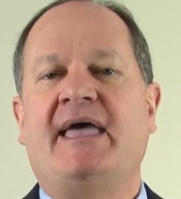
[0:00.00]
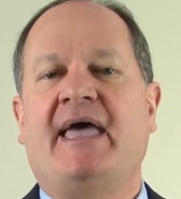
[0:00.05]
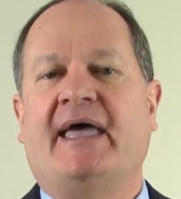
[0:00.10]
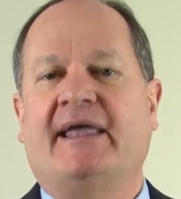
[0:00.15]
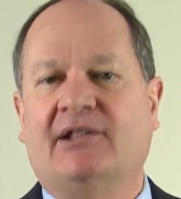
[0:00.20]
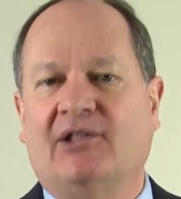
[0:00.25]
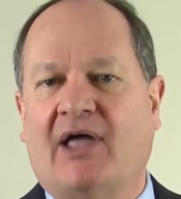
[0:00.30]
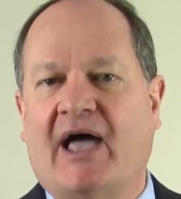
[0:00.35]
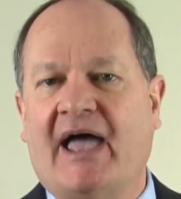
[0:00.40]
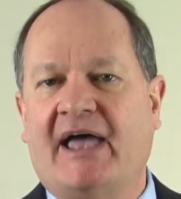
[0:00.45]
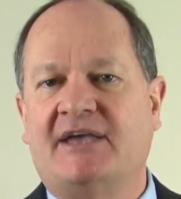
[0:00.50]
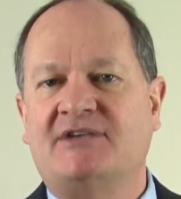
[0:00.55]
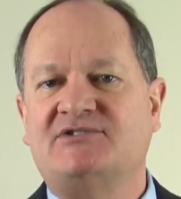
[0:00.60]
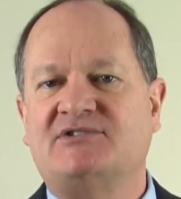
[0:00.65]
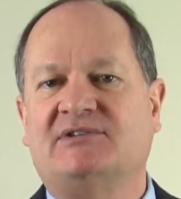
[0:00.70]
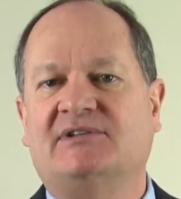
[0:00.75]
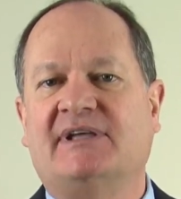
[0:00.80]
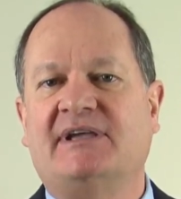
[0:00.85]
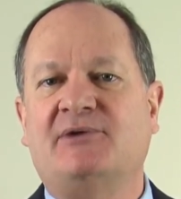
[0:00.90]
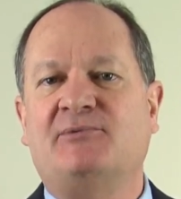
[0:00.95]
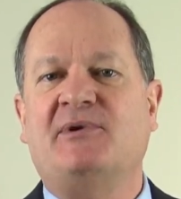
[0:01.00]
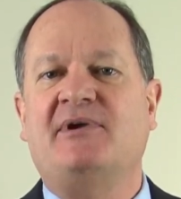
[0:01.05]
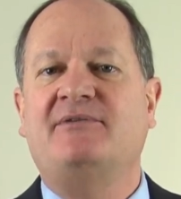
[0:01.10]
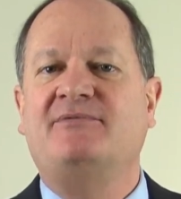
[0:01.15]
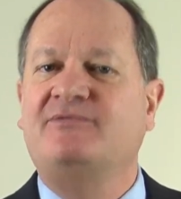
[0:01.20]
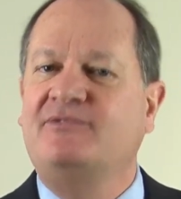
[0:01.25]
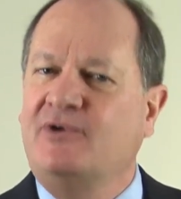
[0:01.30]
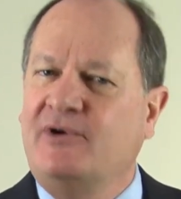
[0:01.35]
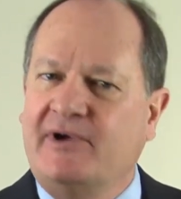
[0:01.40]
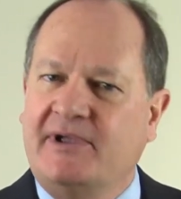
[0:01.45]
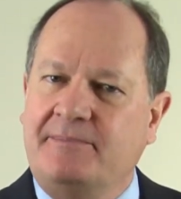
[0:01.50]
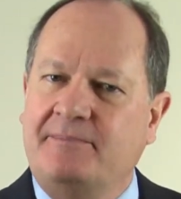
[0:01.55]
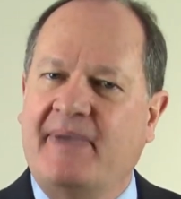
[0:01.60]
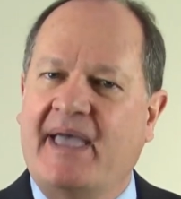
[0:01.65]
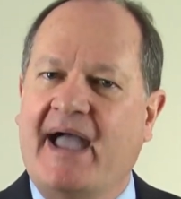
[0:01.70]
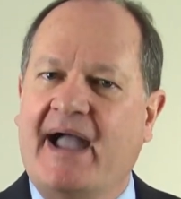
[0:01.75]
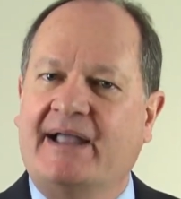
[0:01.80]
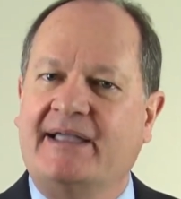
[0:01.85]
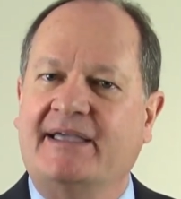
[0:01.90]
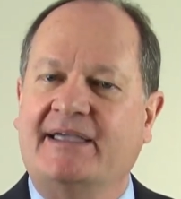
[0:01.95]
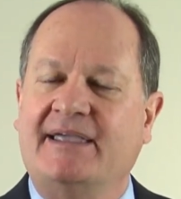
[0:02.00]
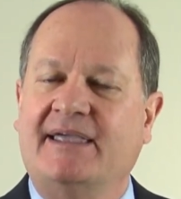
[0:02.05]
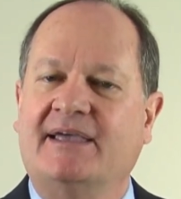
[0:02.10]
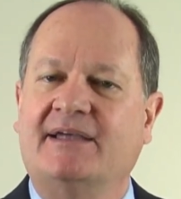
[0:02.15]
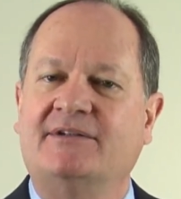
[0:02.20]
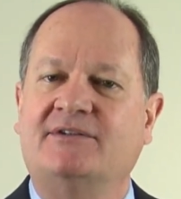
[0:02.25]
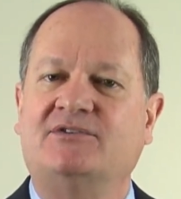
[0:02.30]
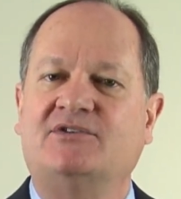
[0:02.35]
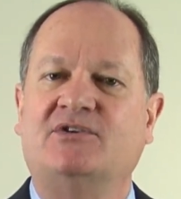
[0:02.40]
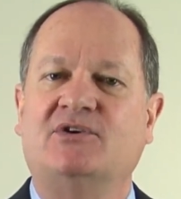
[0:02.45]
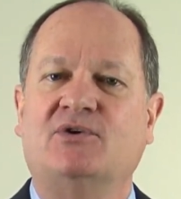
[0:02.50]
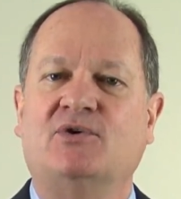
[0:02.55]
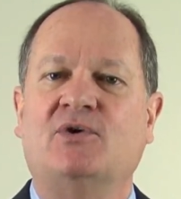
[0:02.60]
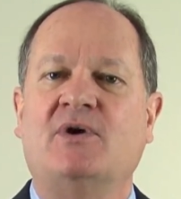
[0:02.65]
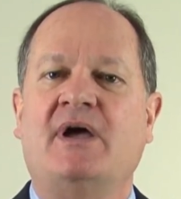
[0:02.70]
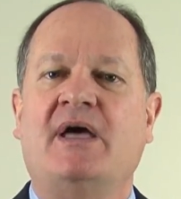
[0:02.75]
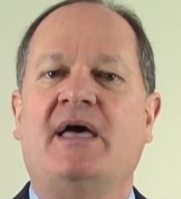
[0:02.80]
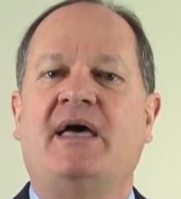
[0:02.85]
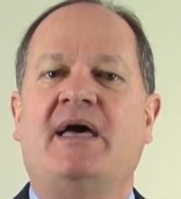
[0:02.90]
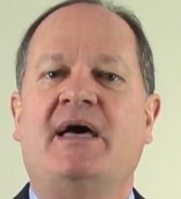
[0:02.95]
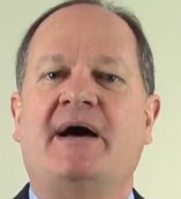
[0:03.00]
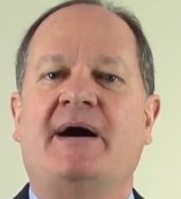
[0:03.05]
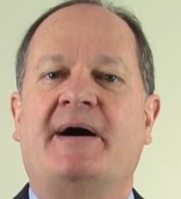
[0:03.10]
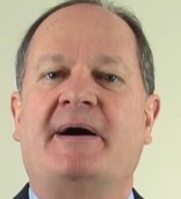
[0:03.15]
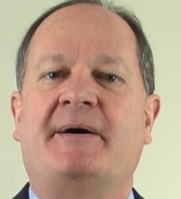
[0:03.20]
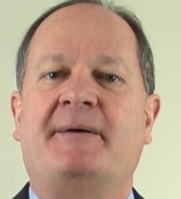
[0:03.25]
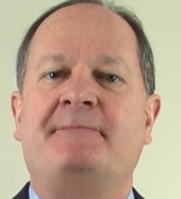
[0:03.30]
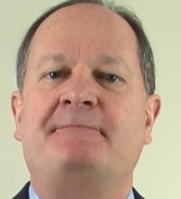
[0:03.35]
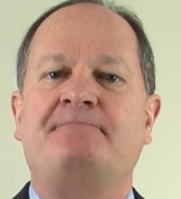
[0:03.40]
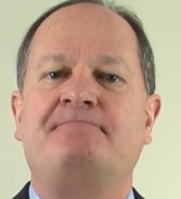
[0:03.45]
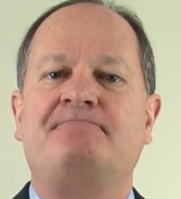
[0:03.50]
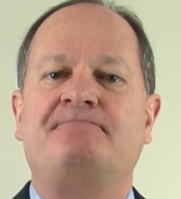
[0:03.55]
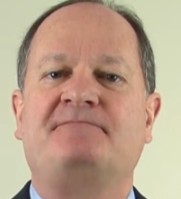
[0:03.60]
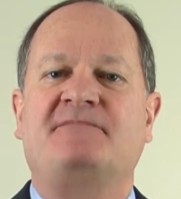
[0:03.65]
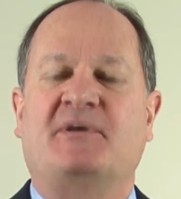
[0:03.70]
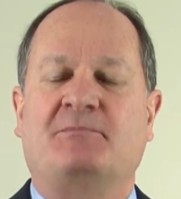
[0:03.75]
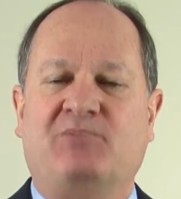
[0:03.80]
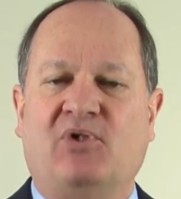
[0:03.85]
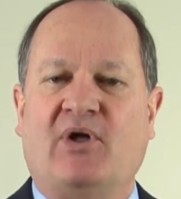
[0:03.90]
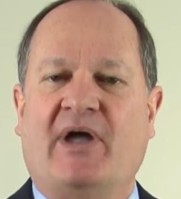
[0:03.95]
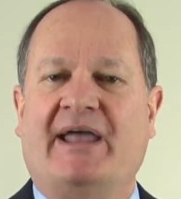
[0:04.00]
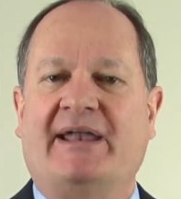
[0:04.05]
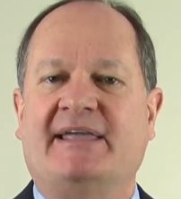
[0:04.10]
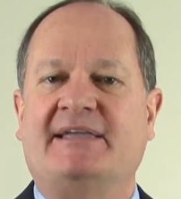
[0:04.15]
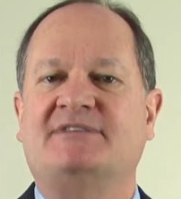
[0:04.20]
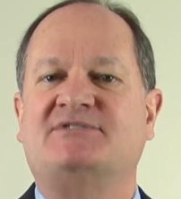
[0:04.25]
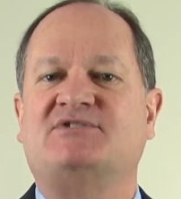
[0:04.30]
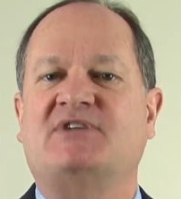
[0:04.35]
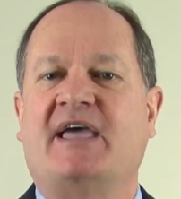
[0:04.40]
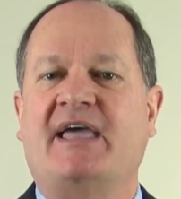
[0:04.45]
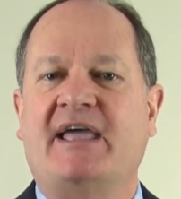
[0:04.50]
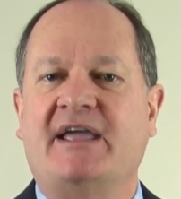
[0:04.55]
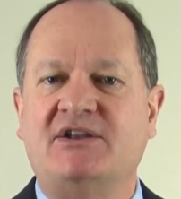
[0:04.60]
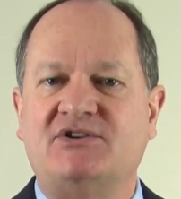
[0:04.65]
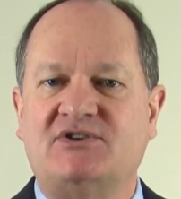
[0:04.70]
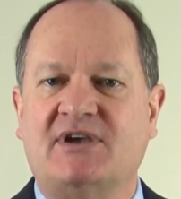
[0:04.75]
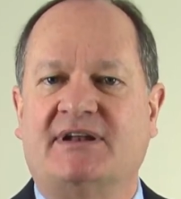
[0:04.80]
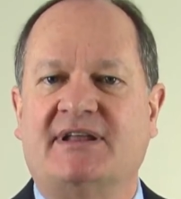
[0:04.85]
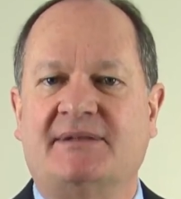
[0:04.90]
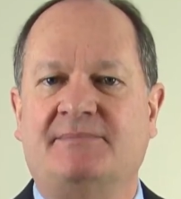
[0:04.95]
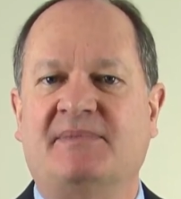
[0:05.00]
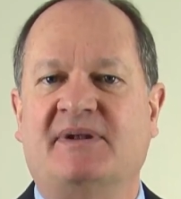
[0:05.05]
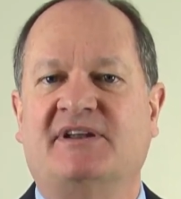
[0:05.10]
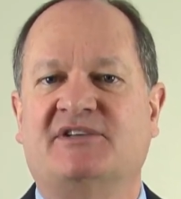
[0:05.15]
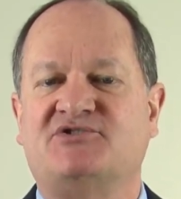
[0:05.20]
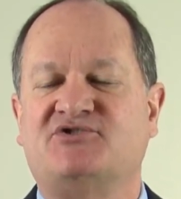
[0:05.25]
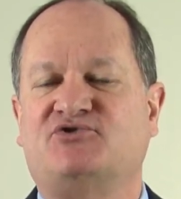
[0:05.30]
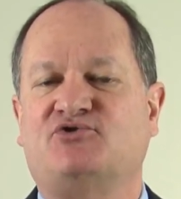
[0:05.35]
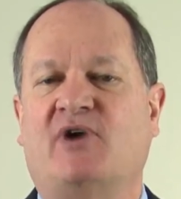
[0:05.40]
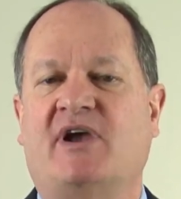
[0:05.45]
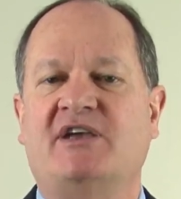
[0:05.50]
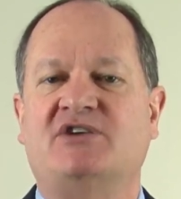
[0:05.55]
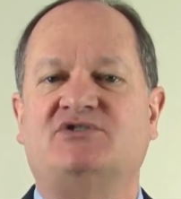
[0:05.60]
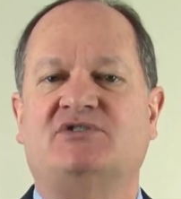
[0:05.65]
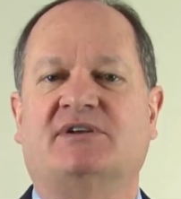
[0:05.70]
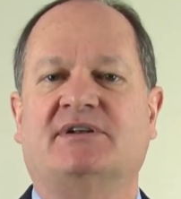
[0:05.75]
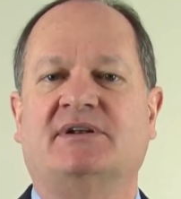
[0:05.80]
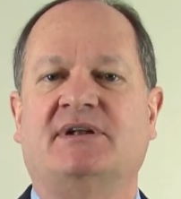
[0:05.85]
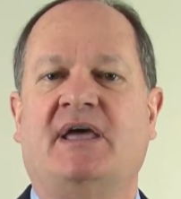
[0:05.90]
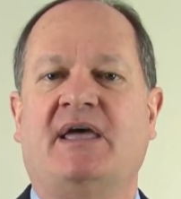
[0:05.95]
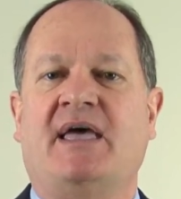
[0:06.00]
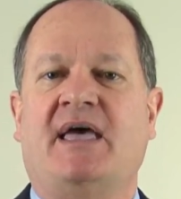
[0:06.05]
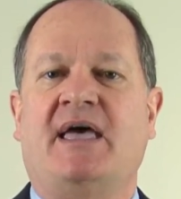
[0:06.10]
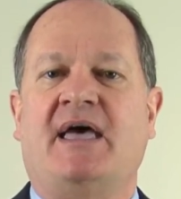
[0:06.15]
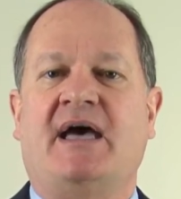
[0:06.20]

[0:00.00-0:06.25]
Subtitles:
And lastly, referring back again to the planning stage and administration,